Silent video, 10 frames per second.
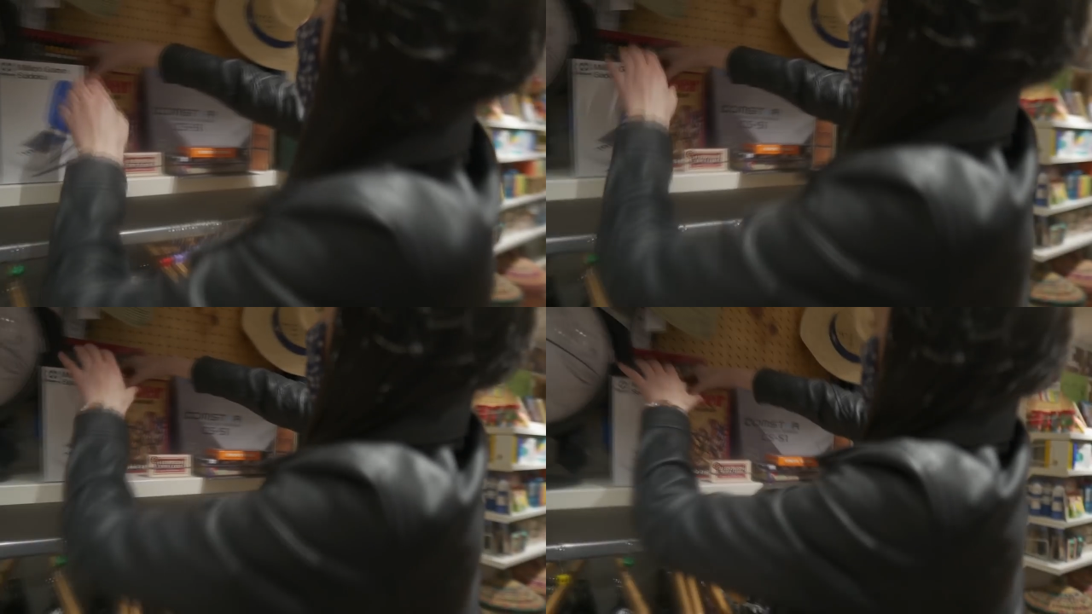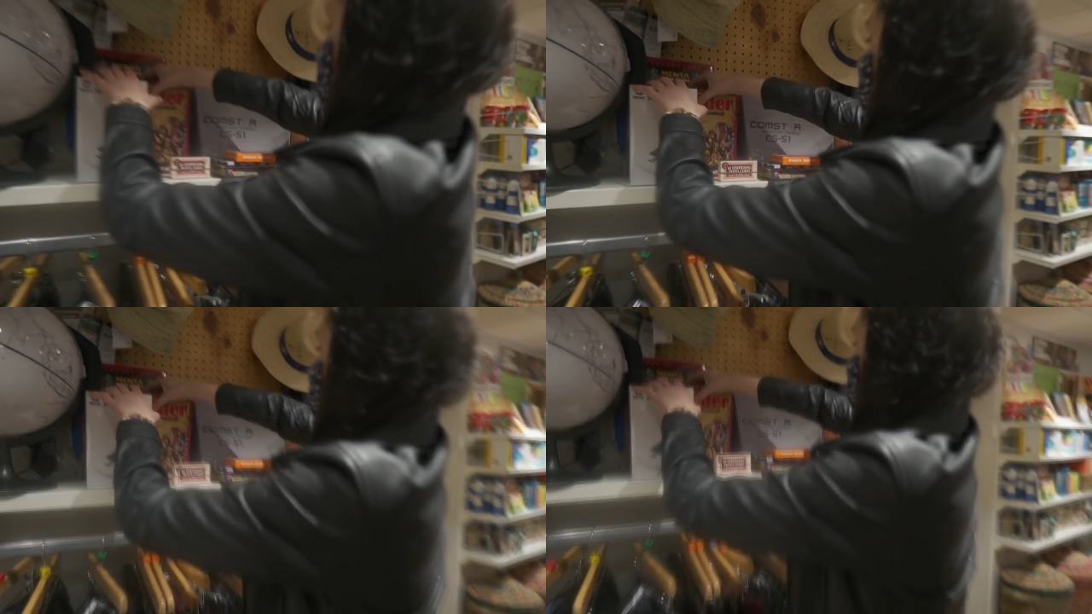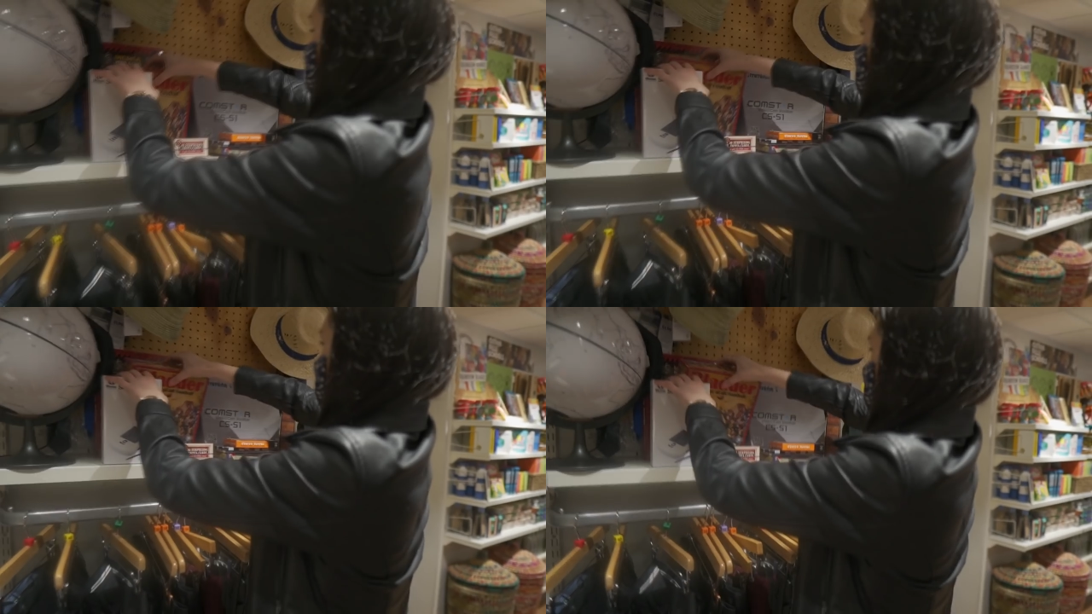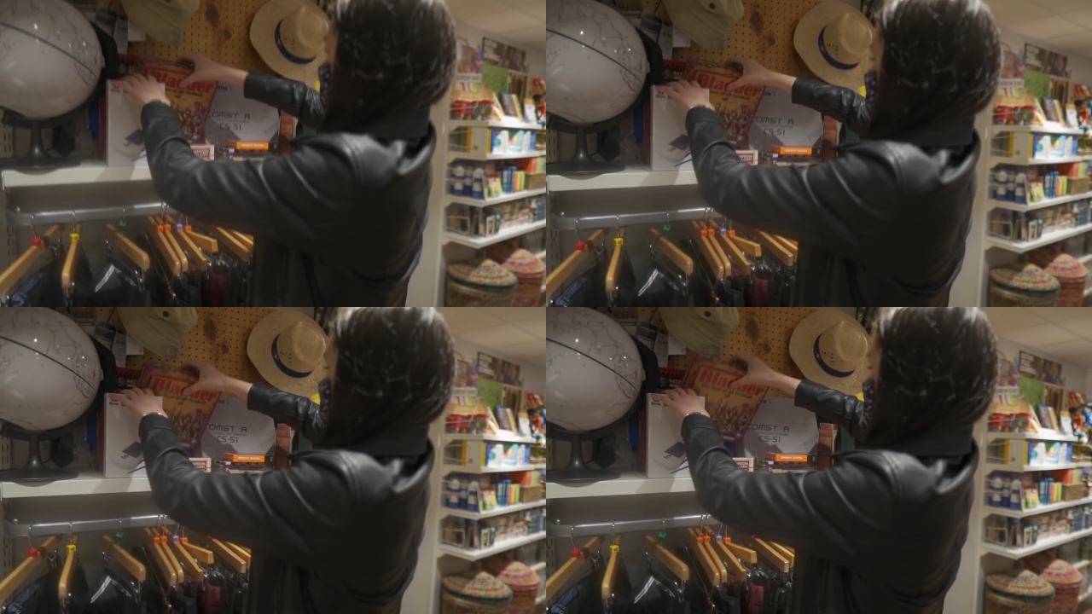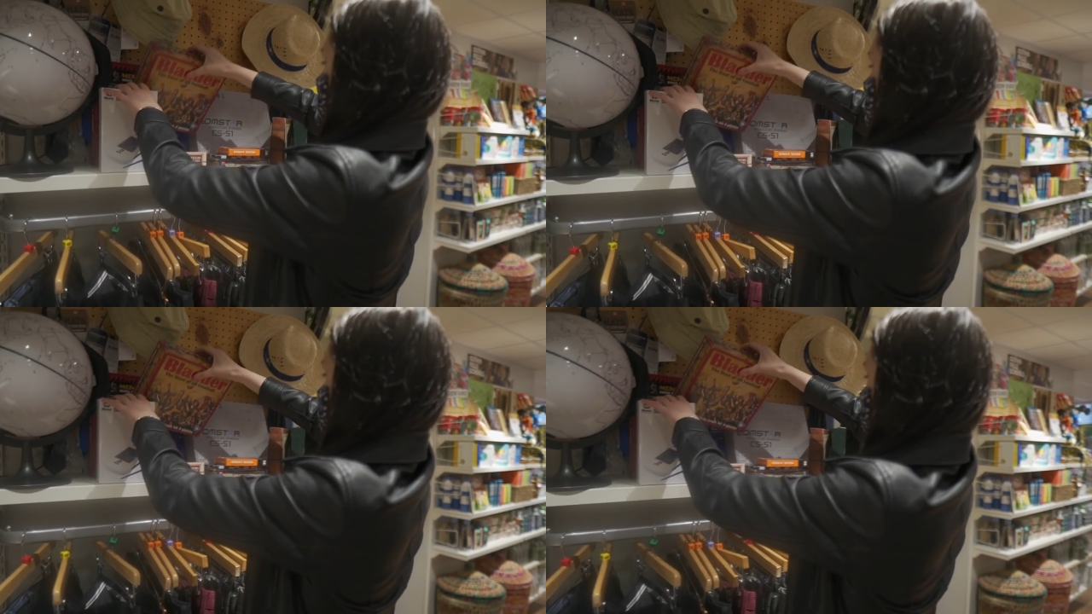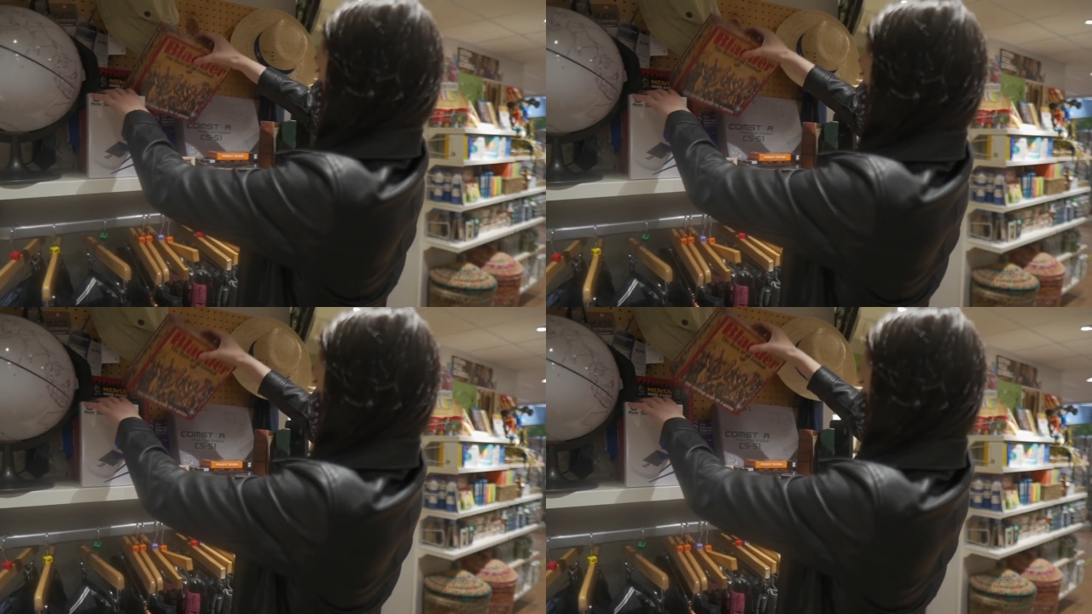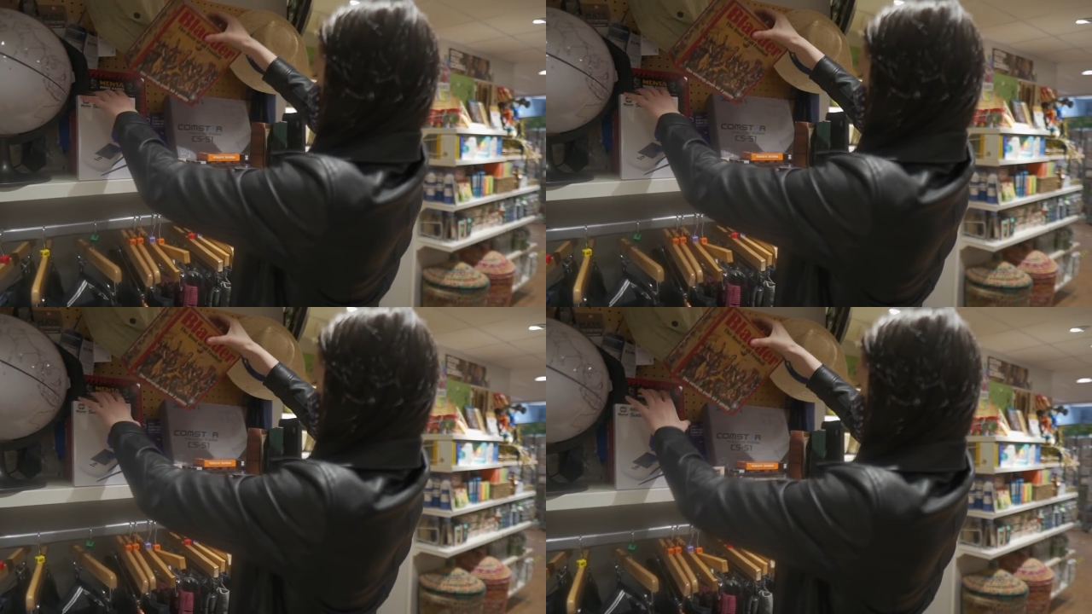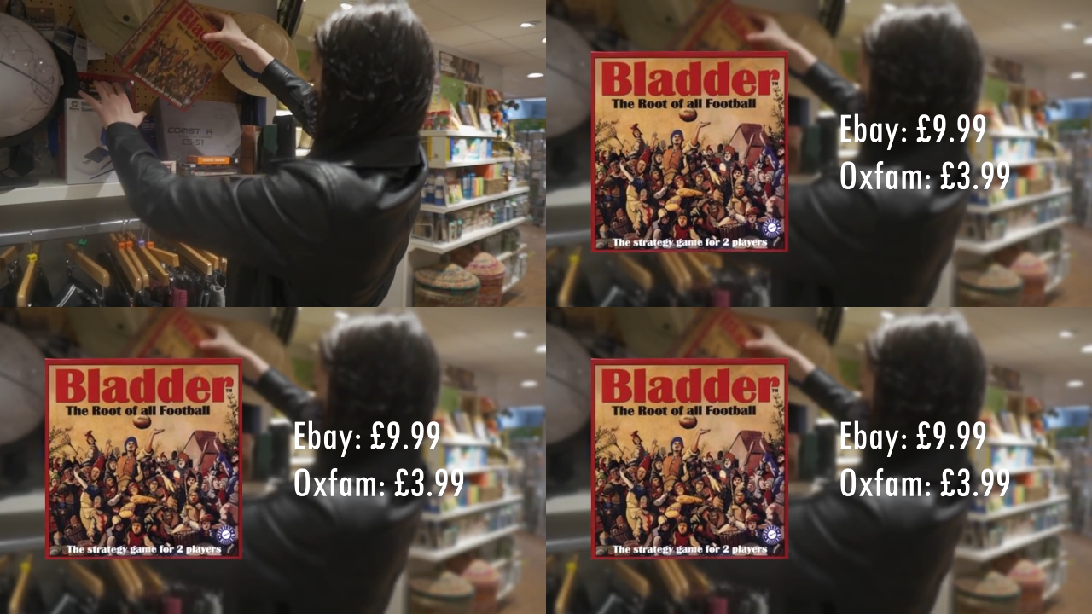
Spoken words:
Nobody's mouth can be seen.